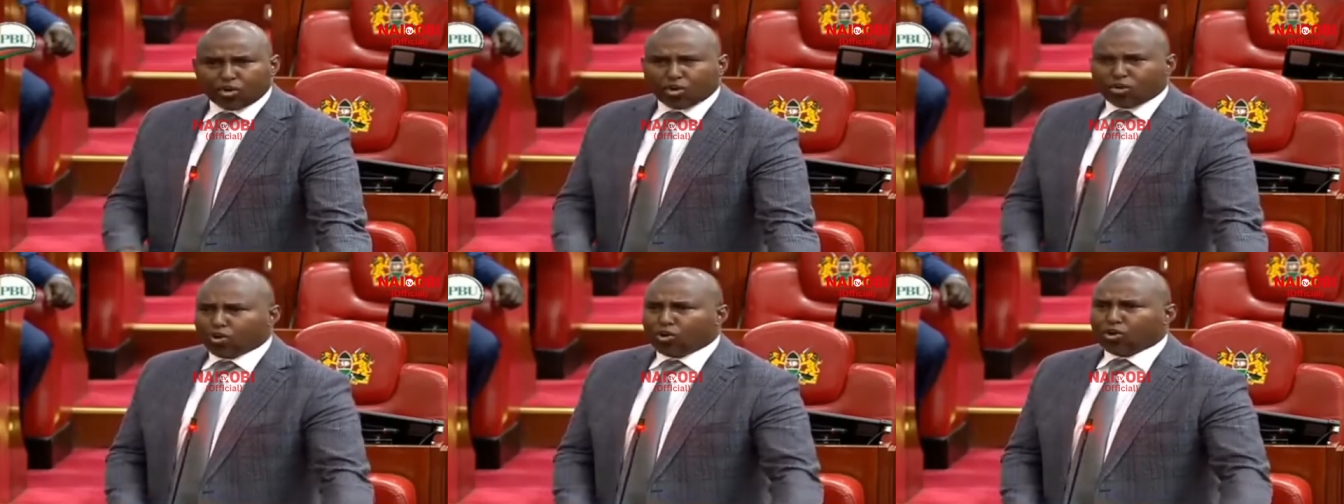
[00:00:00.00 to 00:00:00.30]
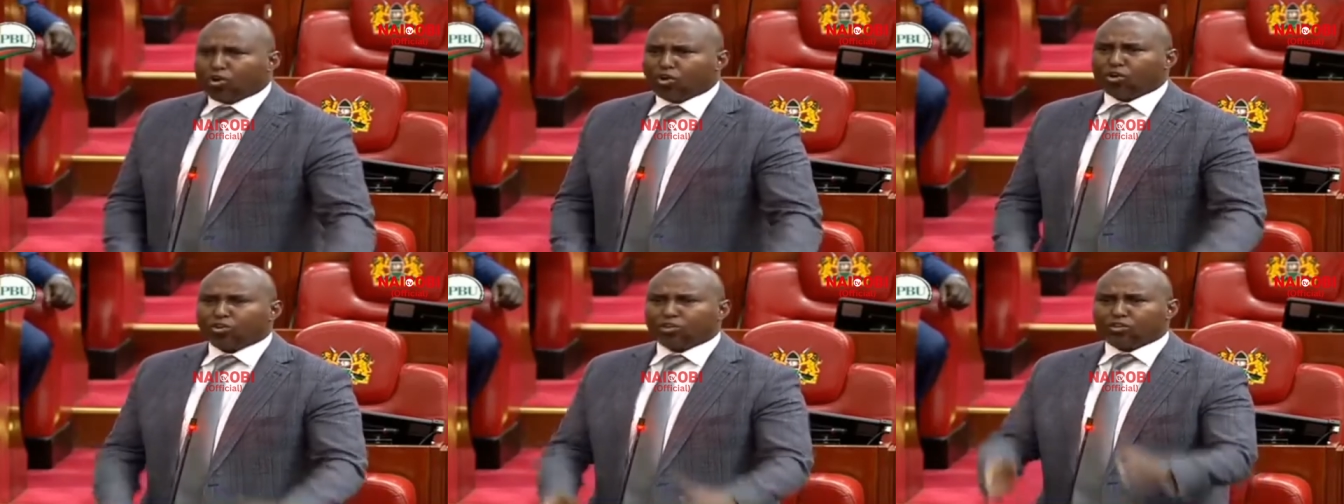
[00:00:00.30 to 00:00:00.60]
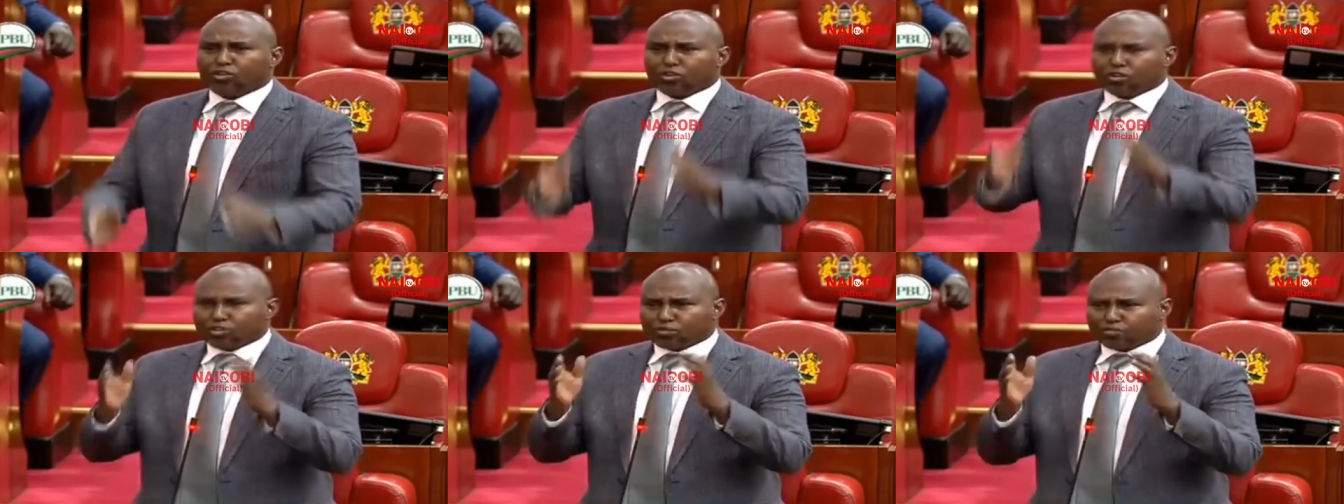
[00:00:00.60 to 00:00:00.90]
All
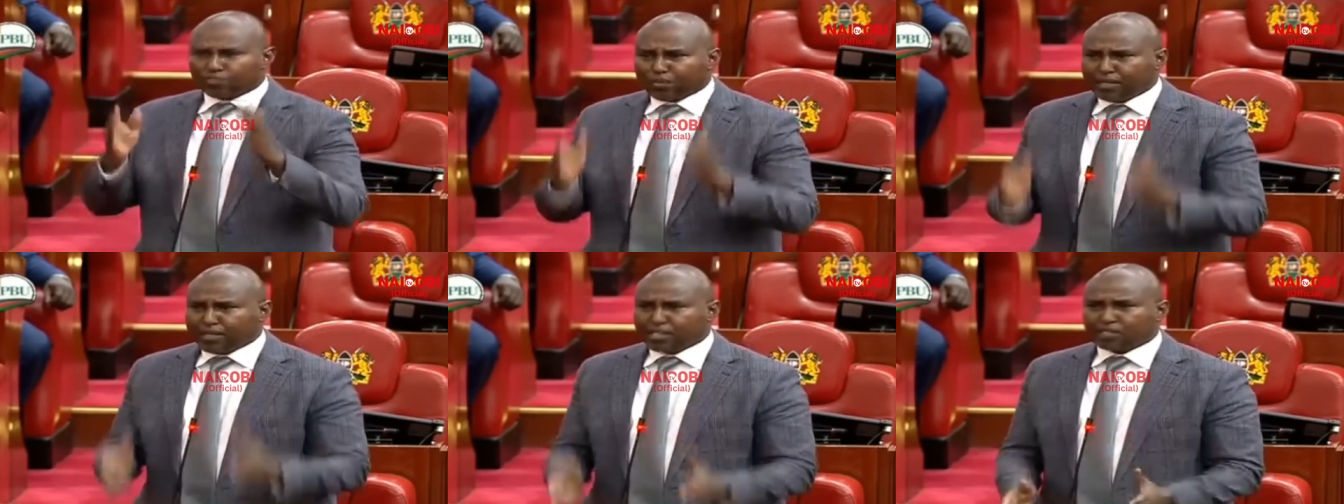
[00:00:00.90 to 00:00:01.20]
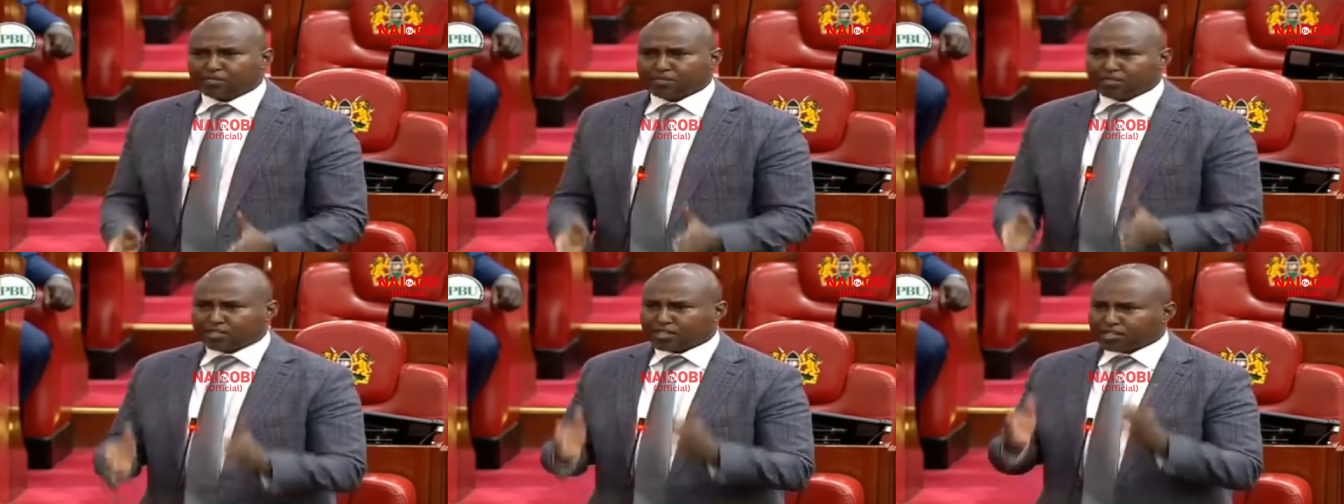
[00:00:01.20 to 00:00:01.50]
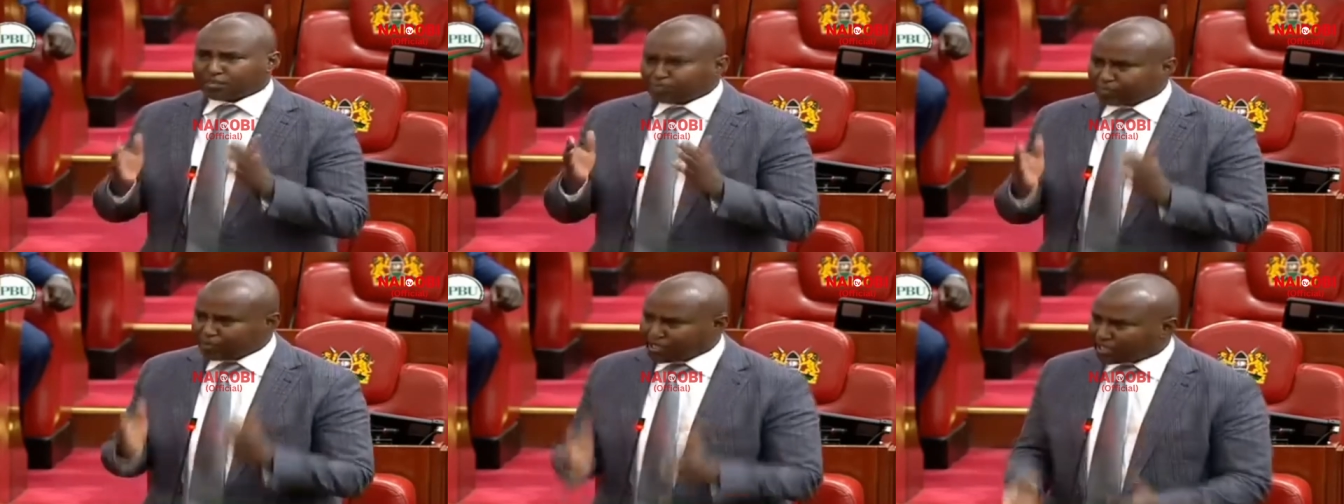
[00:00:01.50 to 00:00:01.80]
those bills, Mr.
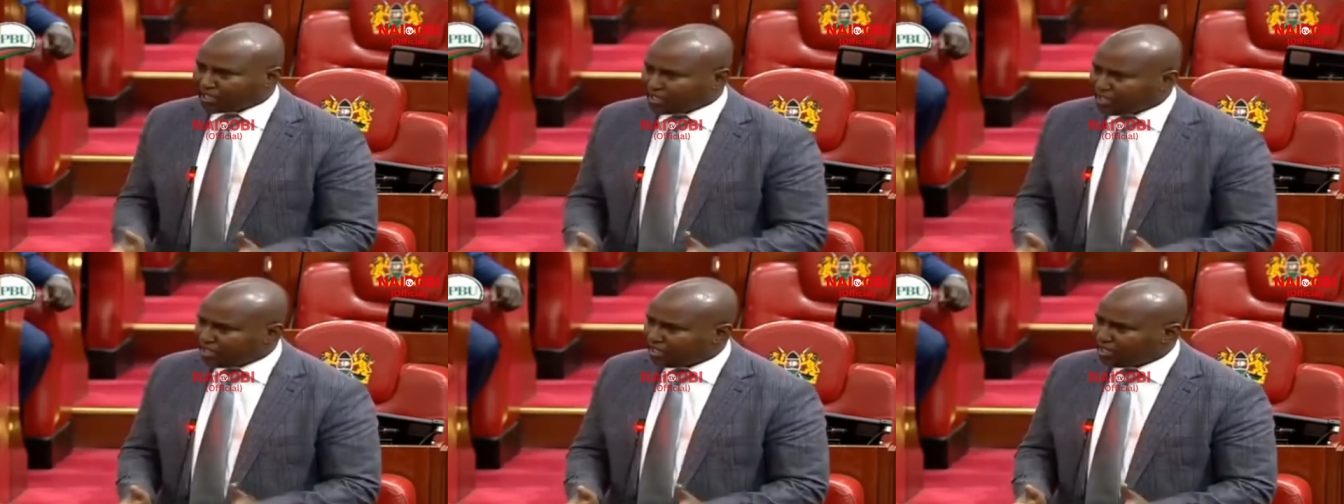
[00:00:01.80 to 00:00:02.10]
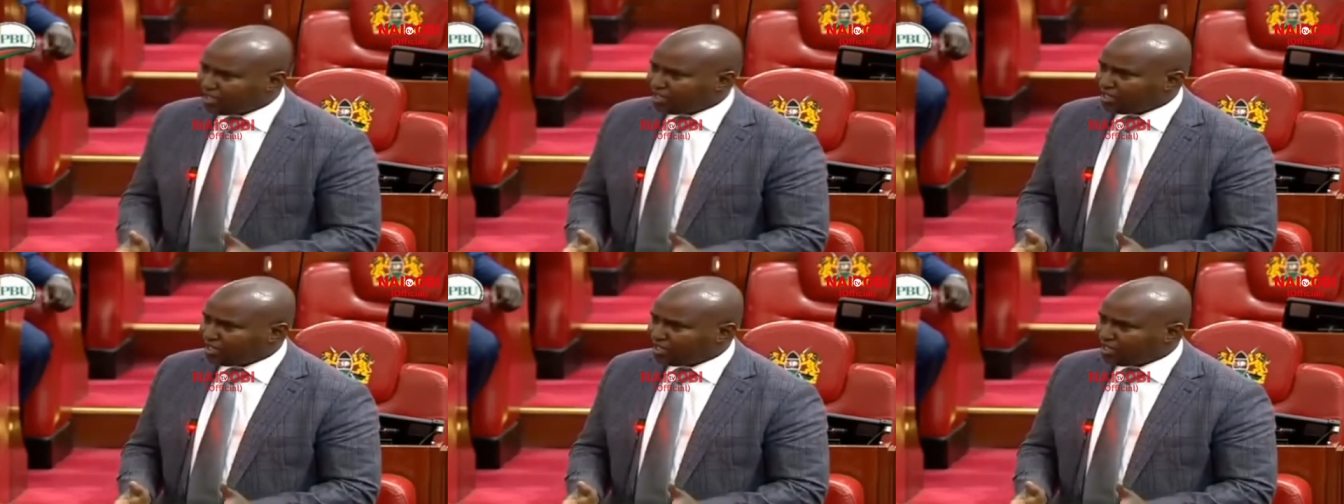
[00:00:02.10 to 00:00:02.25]
Speaker,